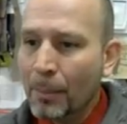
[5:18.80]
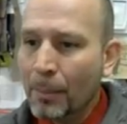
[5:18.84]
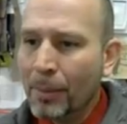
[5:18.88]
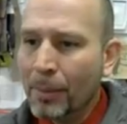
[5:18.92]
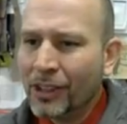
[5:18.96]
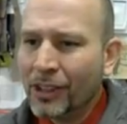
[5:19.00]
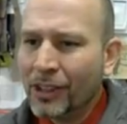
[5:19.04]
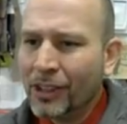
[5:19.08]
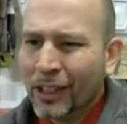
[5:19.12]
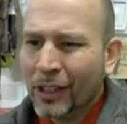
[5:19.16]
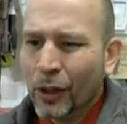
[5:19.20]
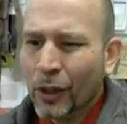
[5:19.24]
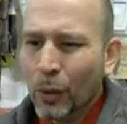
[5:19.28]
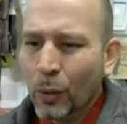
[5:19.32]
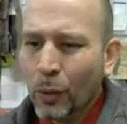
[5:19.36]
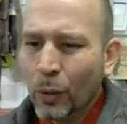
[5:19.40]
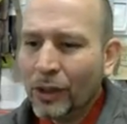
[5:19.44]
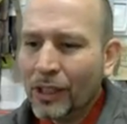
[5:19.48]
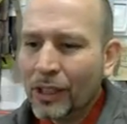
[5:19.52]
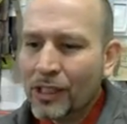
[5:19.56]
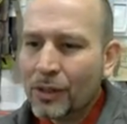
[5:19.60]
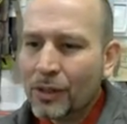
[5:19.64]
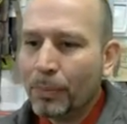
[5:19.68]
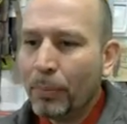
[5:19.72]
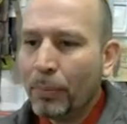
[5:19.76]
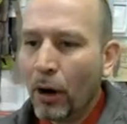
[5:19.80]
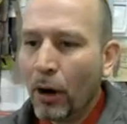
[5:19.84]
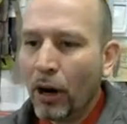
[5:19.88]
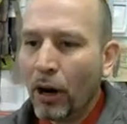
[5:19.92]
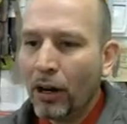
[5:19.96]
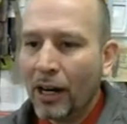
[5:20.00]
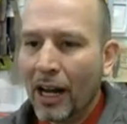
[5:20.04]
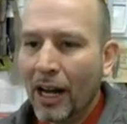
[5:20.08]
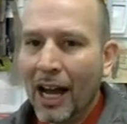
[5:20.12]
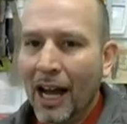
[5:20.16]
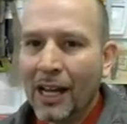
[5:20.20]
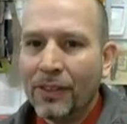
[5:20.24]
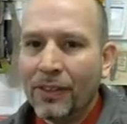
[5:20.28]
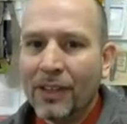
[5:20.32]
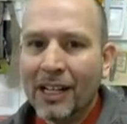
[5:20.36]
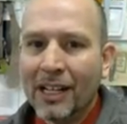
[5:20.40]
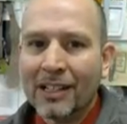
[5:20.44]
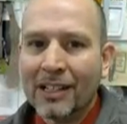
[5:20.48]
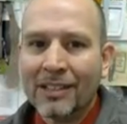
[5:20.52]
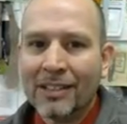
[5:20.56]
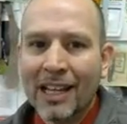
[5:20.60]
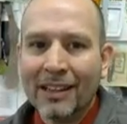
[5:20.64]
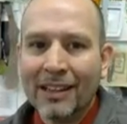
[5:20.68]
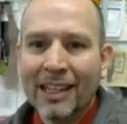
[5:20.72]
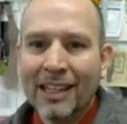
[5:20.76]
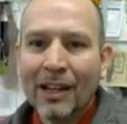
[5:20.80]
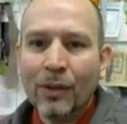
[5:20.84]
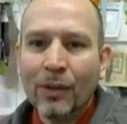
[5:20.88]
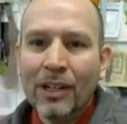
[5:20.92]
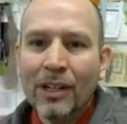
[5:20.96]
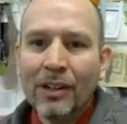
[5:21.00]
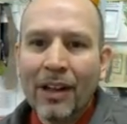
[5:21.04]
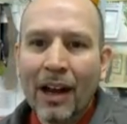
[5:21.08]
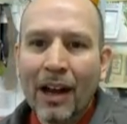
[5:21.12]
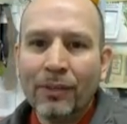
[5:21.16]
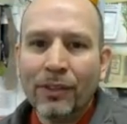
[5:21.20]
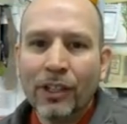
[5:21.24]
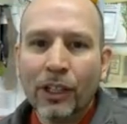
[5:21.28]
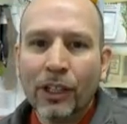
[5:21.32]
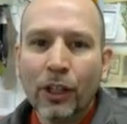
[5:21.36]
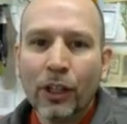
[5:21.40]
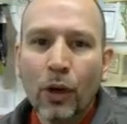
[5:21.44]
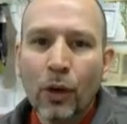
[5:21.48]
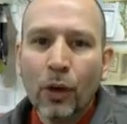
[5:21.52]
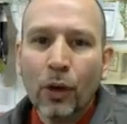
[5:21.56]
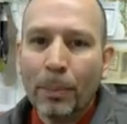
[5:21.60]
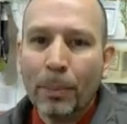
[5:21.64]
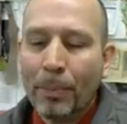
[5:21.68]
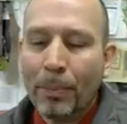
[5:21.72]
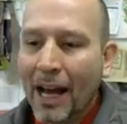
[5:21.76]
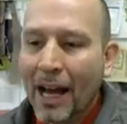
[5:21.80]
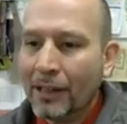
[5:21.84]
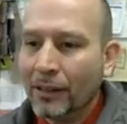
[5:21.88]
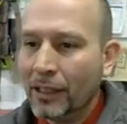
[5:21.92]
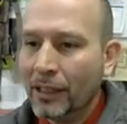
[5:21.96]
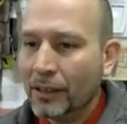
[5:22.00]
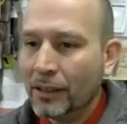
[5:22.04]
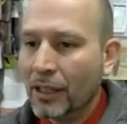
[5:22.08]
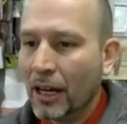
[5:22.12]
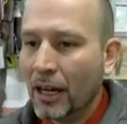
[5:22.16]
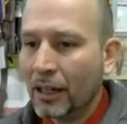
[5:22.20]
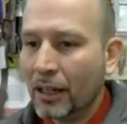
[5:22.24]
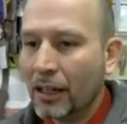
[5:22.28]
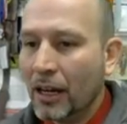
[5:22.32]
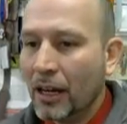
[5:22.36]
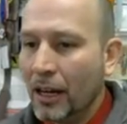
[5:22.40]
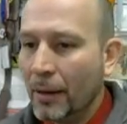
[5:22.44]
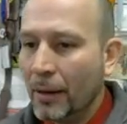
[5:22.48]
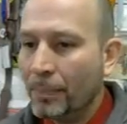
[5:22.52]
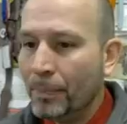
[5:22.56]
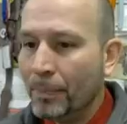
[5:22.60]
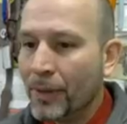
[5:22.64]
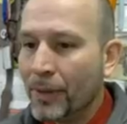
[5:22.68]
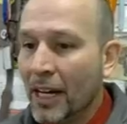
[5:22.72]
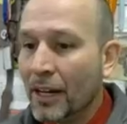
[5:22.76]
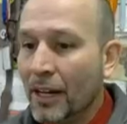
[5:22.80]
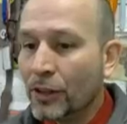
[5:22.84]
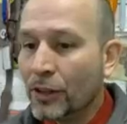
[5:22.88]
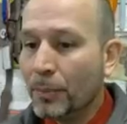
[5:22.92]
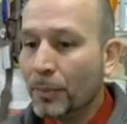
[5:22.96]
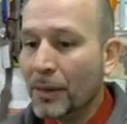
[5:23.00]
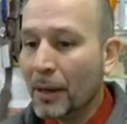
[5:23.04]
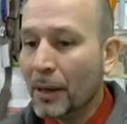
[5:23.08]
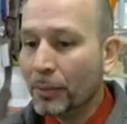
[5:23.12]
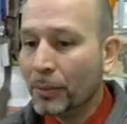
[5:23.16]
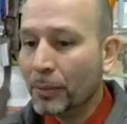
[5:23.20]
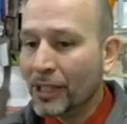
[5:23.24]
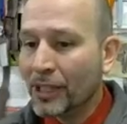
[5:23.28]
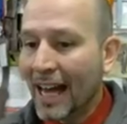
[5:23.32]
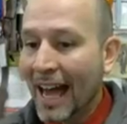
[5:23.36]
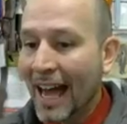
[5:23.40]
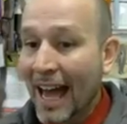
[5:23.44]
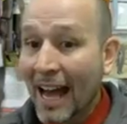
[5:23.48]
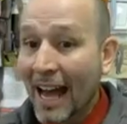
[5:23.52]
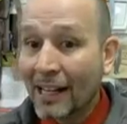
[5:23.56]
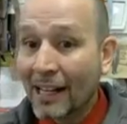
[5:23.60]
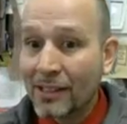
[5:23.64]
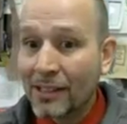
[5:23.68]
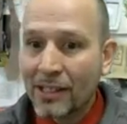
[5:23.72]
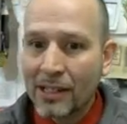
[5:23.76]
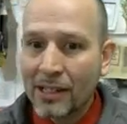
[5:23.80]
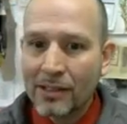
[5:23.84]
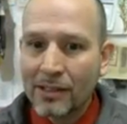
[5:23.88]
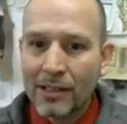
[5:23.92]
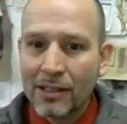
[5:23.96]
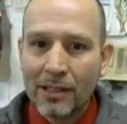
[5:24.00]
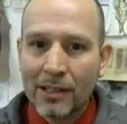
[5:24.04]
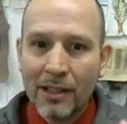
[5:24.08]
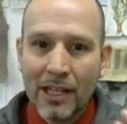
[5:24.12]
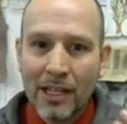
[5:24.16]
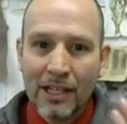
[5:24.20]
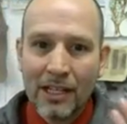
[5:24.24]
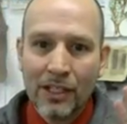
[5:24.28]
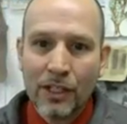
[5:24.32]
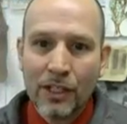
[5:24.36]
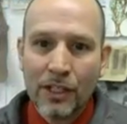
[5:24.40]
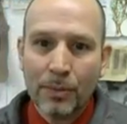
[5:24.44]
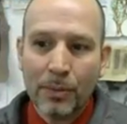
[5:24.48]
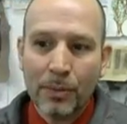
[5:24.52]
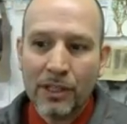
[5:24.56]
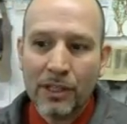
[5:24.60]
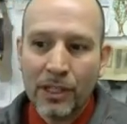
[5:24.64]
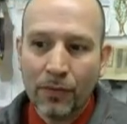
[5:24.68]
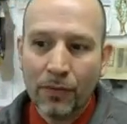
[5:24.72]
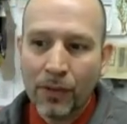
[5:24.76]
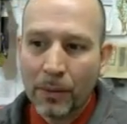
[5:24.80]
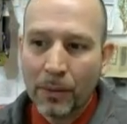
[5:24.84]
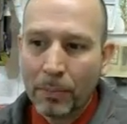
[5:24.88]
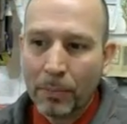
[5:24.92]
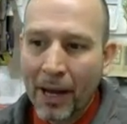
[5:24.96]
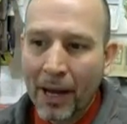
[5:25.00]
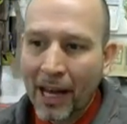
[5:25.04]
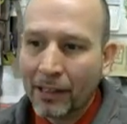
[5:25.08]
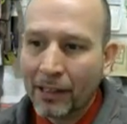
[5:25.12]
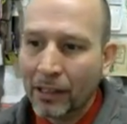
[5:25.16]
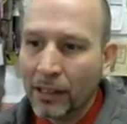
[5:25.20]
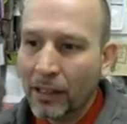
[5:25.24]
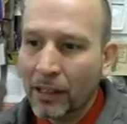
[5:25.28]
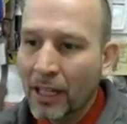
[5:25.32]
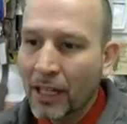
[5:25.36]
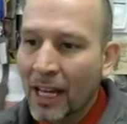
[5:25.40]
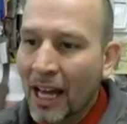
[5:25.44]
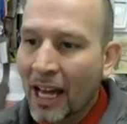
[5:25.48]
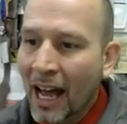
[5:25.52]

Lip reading: But the coolest part, I think, is that they don't even have to go to Padlet.com to be able to access this specific Padlet.